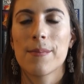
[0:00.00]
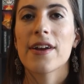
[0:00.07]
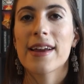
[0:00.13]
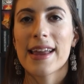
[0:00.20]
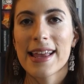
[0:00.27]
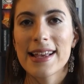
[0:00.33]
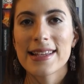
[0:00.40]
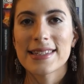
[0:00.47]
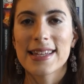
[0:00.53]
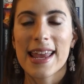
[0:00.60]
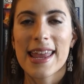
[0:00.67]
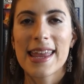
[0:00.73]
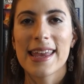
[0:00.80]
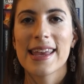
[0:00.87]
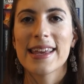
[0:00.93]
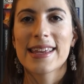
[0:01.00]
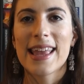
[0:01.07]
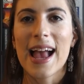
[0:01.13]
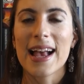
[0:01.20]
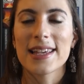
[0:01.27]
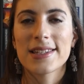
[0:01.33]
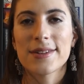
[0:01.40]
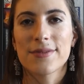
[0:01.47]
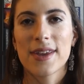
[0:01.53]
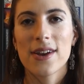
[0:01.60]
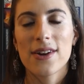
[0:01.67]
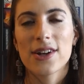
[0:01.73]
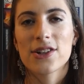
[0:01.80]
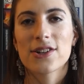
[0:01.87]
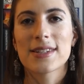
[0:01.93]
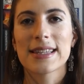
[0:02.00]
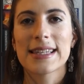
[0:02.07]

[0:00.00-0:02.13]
There is a cast of characters